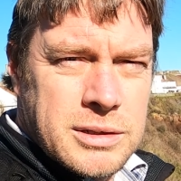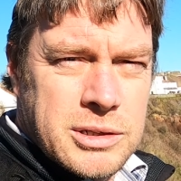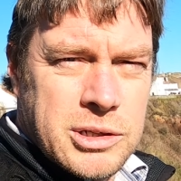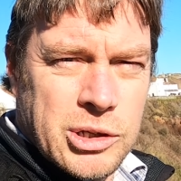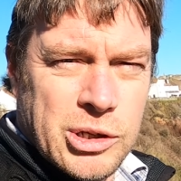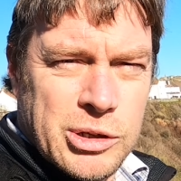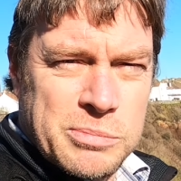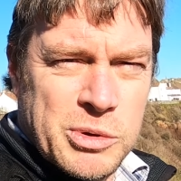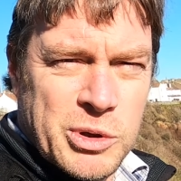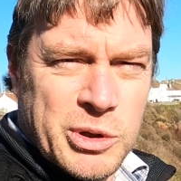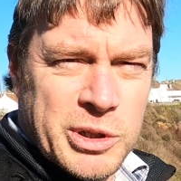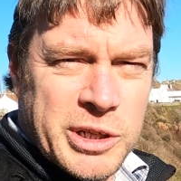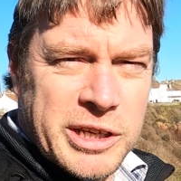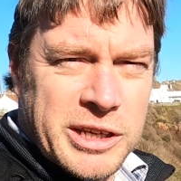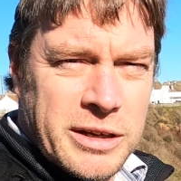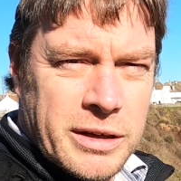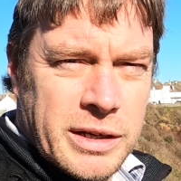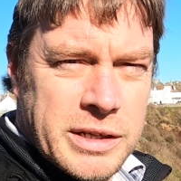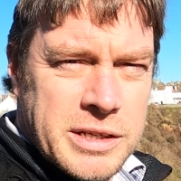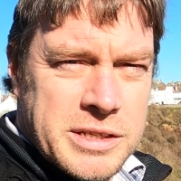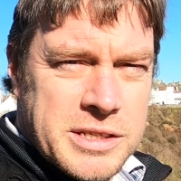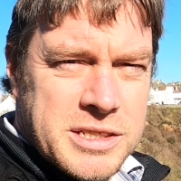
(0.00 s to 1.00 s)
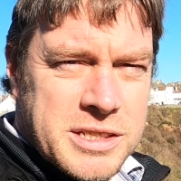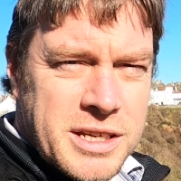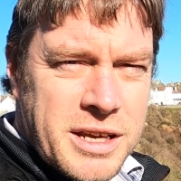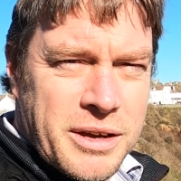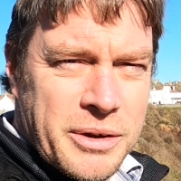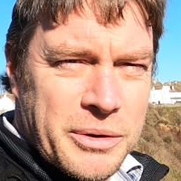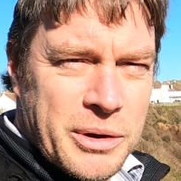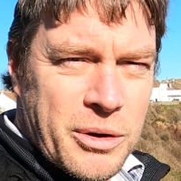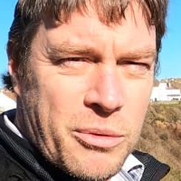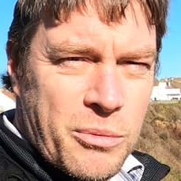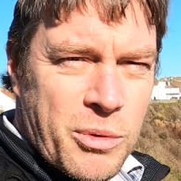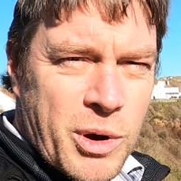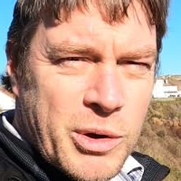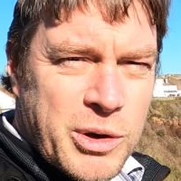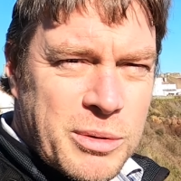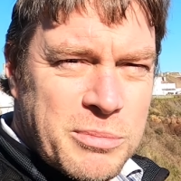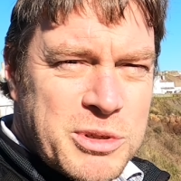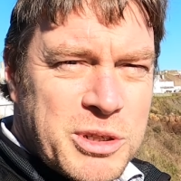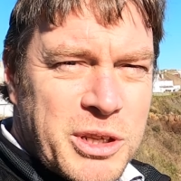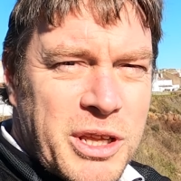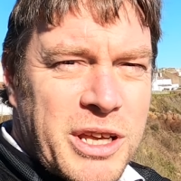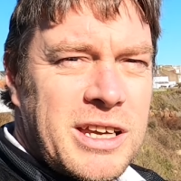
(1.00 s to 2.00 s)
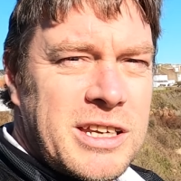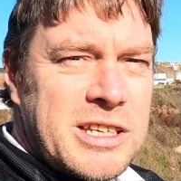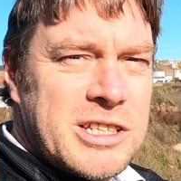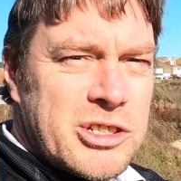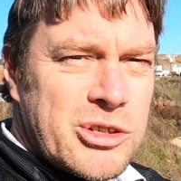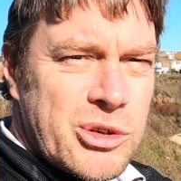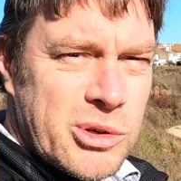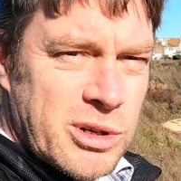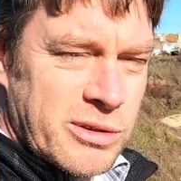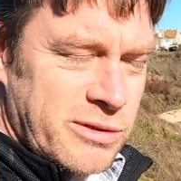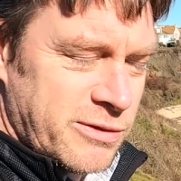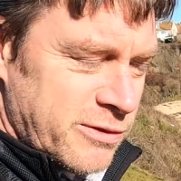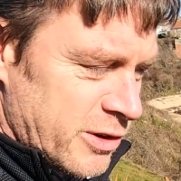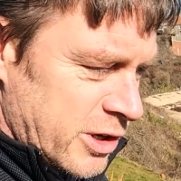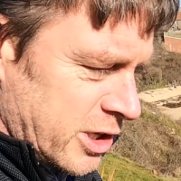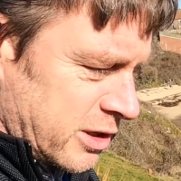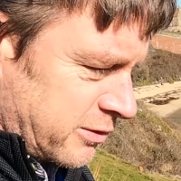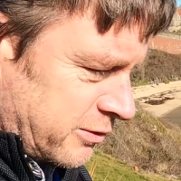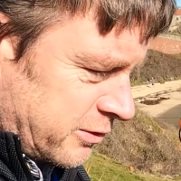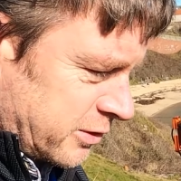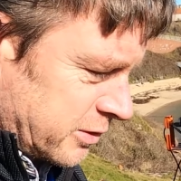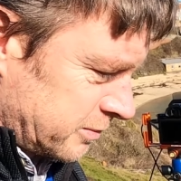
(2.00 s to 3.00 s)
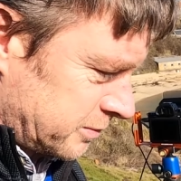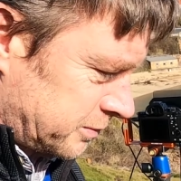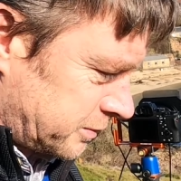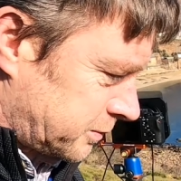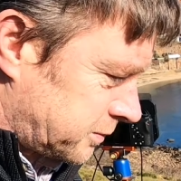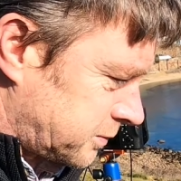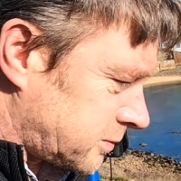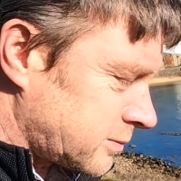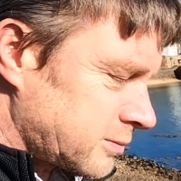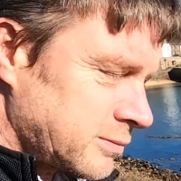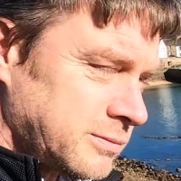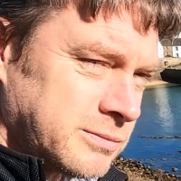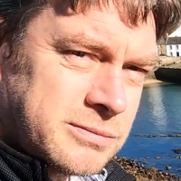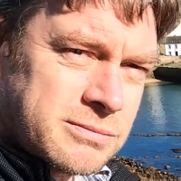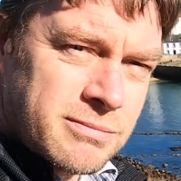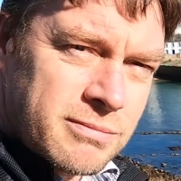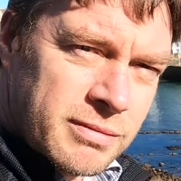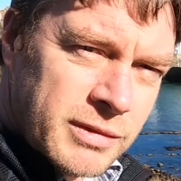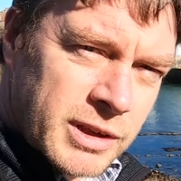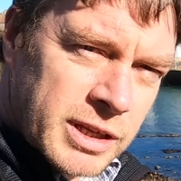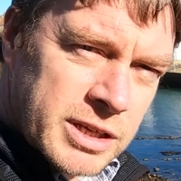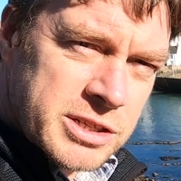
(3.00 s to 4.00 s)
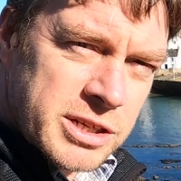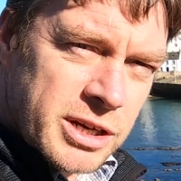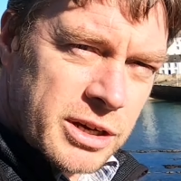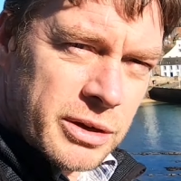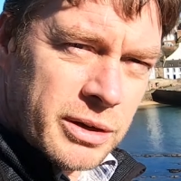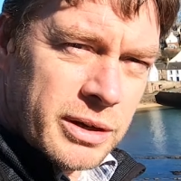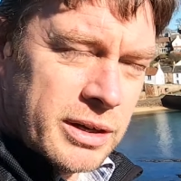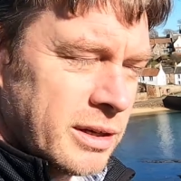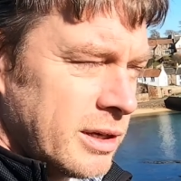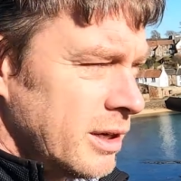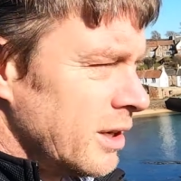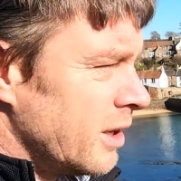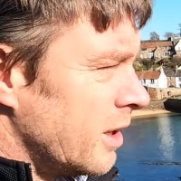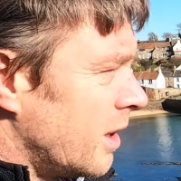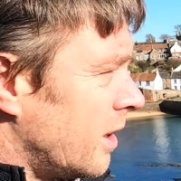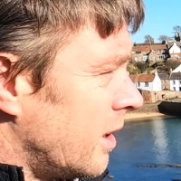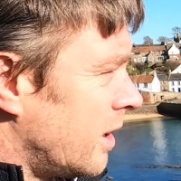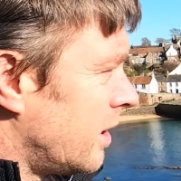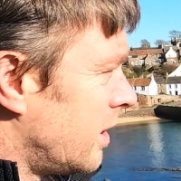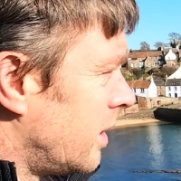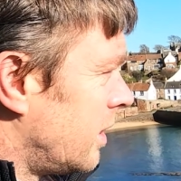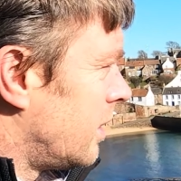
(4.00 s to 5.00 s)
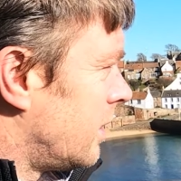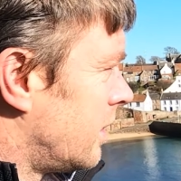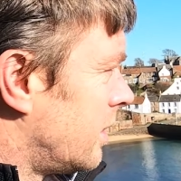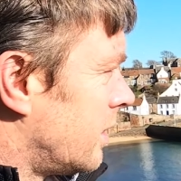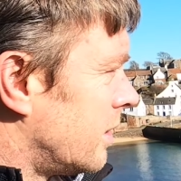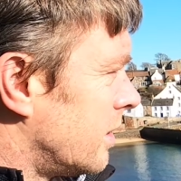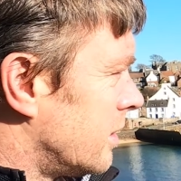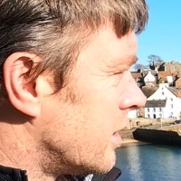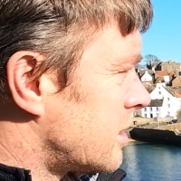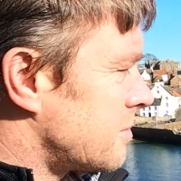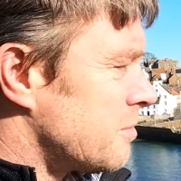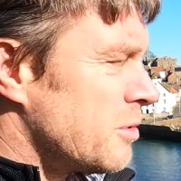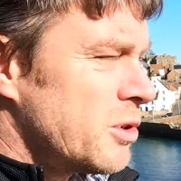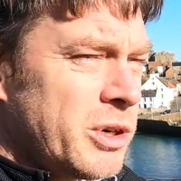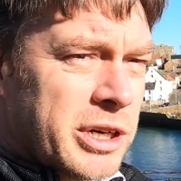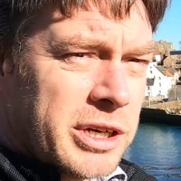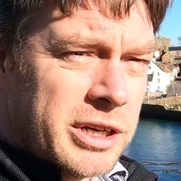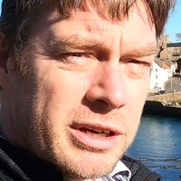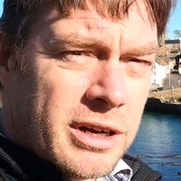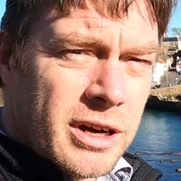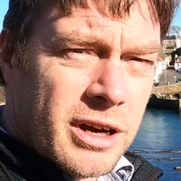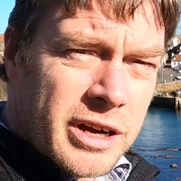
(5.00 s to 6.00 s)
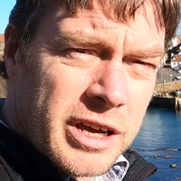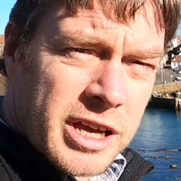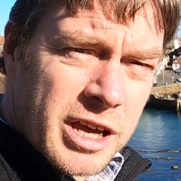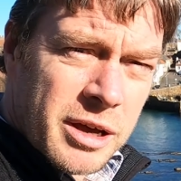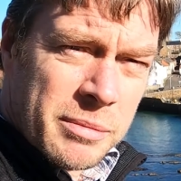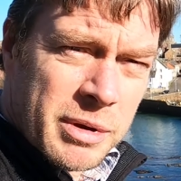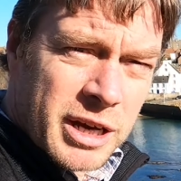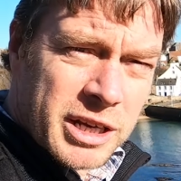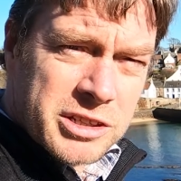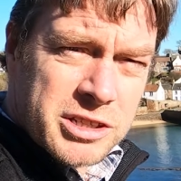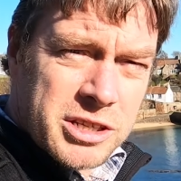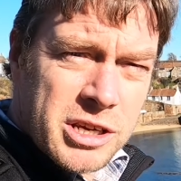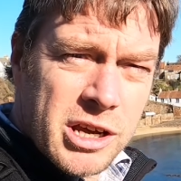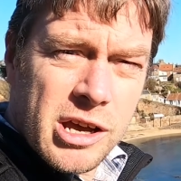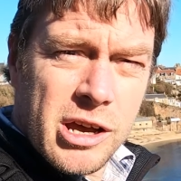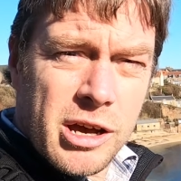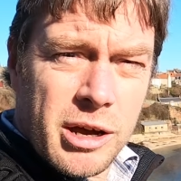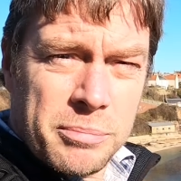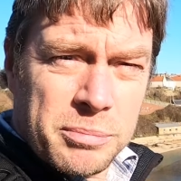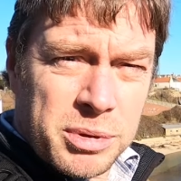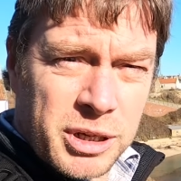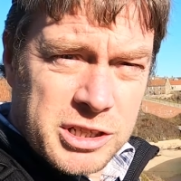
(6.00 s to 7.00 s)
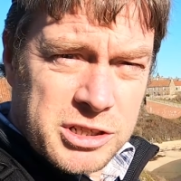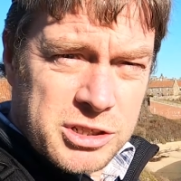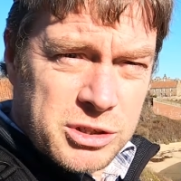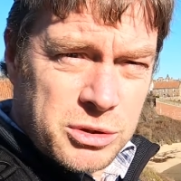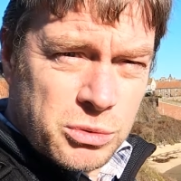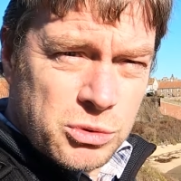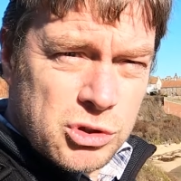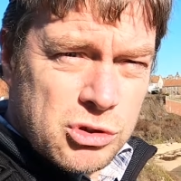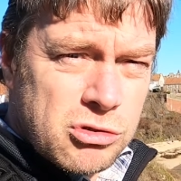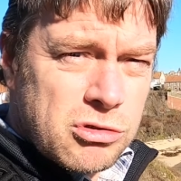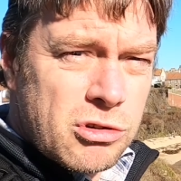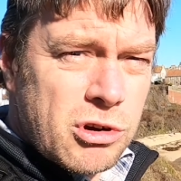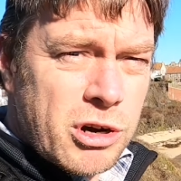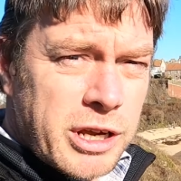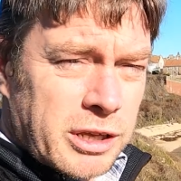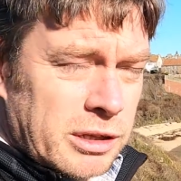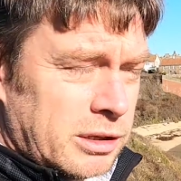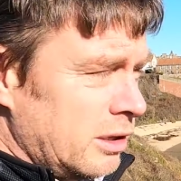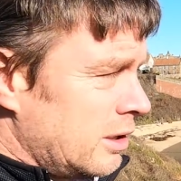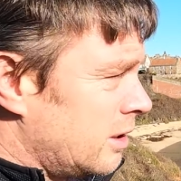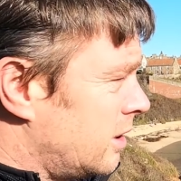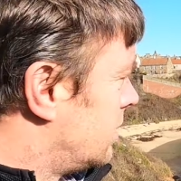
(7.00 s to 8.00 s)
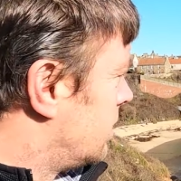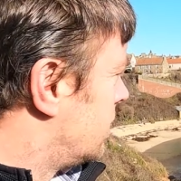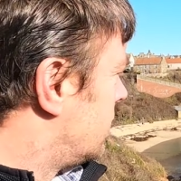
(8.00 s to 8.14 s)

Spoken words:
Good morning guys, so welcome to the East Neuk of Fife. So this morning I am at a place called Krail.